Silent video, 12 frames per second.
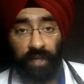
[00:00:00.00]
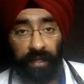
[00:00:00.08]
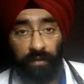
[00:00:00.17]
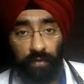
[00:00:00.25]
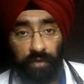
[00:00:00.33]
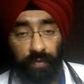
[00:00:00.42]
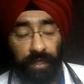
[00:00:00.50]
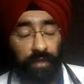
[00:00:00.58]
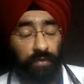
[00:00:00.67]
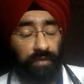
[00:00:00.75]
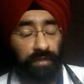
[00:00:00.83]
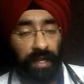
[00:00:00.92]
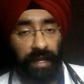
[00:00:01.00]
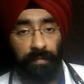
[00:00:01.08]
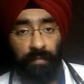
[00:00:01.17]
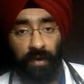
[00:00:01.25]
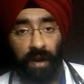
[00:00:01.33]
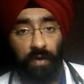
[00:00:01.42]
check those videos and
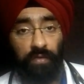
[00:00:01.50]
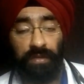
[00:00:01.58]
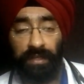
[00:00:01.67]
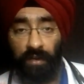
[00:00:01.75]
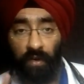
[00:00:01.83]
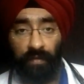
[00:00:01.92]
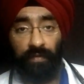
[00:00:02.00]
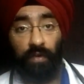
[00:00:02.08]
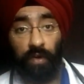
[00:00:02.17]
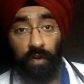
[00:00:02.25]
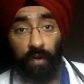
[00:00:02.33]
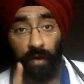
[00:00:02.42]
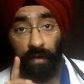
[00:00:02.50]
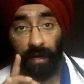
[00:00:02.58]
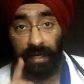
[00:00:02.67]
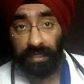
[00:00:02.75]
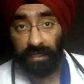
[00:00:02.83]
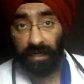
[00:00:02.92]
browse, look for your
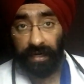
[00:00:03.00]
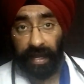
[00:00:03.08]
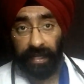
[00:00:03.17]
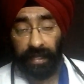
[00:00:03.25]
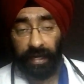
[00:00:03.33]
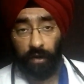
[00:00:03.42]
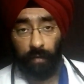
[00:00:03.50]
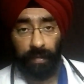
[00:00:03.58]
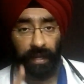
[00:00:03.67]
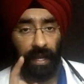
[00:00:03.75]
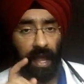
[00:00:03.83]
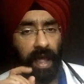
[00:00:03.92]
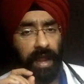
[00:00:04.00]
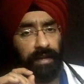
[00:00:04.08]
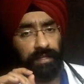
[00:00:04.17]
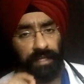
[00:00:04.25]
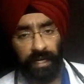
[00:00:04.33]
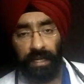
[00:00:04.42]
concerned healthcare topic and
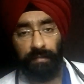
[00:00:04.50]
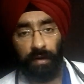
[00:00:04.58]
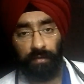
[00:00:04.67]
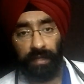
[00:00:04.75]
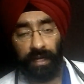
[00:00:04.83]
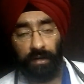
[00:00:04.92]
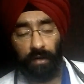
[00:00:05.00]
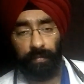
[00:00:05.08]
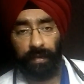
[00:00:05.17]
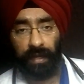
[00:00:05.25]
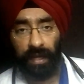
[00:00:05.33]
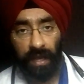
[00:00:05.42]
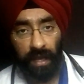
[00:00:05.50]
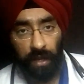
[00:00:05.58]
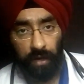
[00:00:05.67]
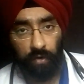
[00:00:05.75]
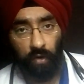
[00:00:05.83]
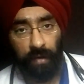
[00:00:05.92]
study about that topic,
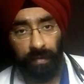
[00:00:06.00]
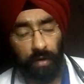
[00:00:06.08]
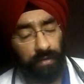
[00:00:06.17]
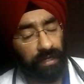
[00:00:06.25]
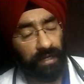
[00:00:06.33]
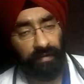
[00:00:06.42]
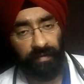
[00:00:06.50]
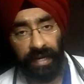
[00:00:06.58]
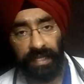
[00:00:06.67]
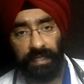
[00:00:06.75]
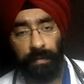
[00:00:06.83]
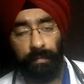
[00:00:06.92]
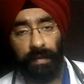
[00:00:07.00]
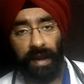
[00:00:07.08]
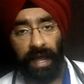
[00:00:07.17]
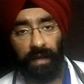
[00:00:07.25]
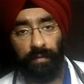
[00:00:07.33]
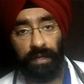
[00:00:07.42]
know about it in a very simple
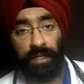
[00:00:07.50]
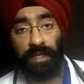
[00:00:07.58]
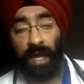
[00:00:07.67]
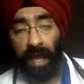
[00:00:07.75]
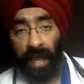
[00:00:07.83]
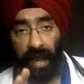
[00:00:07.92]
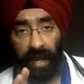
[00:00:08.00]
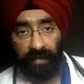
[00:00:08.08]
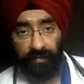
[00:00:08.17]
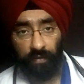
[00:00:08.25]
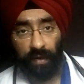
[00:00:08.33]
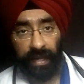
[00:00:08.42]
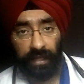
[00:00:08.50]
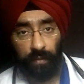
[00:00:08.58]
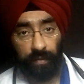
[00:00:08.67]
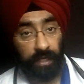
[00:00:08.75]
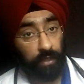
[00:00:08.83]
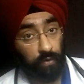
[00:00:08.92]
language. And if you like the
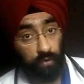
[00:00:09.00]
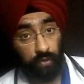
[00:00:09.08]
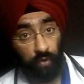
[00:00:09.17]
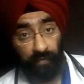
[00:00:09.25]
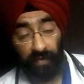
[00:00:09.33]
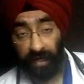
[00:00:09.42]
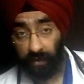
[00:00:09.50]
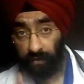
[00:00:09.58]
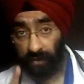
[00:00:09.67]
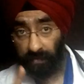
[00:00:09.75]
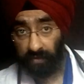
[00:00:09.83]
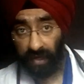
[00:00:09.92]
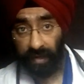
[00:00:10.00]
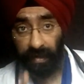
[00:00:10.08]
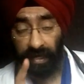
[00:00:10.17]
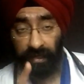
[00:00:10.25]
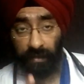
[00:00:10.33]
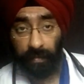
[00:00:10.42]
videos, don't forget to subscribe
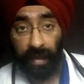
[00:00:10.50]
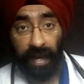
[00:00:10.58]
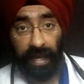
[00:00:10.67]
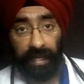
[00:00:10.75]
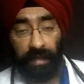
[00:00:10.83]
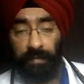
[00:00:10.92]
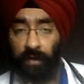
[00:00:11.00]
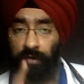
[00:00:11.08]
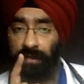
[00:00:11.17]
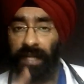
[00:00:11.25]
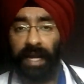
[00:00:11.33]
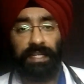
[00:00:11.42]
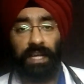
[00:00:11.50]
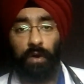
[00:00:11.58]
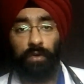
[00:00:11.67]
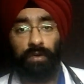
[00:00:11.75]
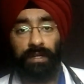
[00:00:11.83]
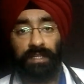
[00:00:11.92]
and hit the bell icon, because that's
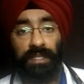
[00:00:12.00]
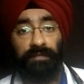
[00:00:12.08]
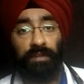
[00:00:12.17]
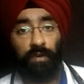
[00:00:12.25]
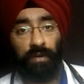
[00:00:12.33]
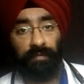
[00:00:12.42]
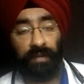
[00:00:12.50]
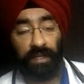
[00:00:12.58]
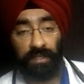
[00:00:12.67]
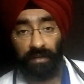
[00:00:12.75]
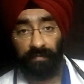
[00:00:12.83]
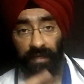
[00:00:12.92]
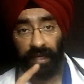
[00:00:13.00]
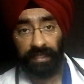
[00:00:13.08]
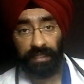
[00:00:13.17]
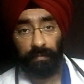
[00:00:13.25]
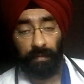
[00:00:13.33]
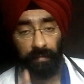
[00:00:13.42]
how you'll receive the notification of the
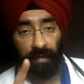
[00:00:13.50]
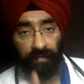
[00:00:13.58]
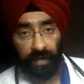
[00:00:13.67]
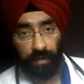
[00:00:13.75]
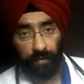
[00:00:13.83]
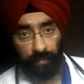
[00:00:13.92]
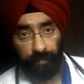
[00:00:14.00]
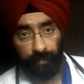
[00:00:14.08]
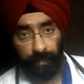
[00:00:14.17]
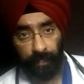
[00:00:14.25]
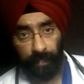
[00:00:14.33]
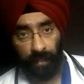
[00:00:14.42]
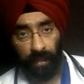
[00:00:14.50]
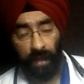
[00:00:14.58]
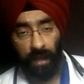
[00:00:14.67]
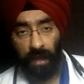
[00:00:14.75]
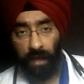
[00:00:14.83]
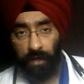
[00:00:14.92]
next upcoming video.
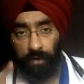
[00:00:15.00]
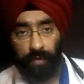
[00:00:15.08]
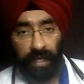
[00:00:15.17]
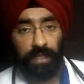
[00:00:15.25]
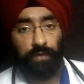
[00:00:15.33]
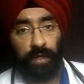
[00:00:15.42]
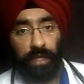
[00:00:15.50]
Today's